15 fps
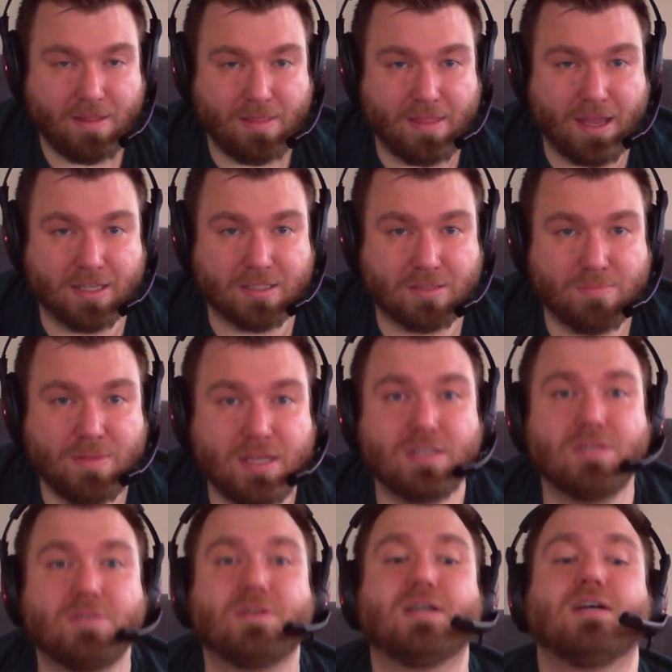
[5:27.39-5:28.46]
that is meant
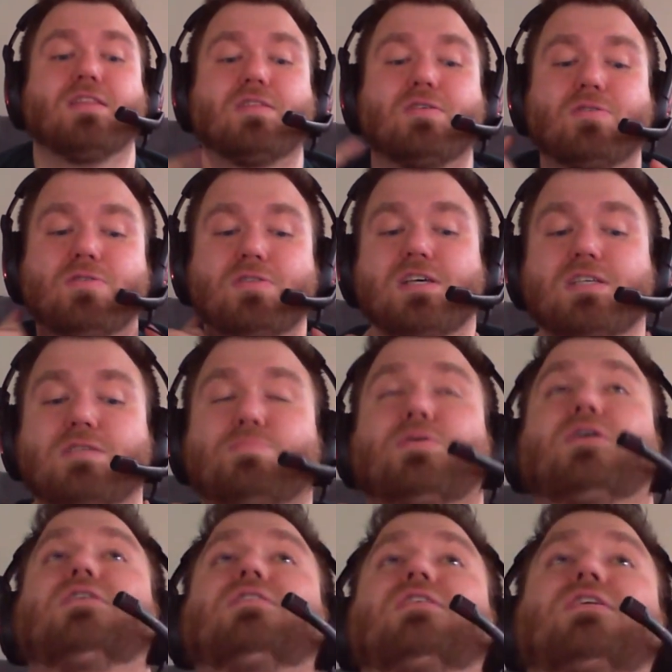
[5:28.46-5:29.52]
to cut through this
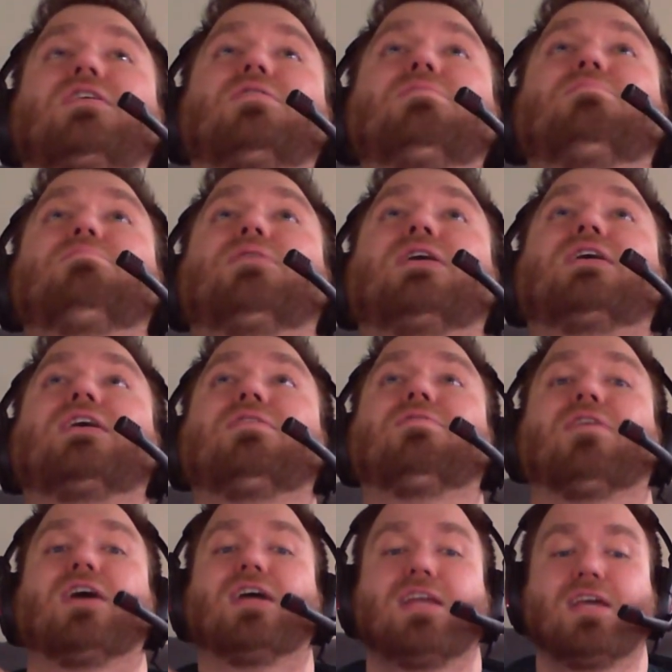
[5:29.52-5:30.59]
part of the human body right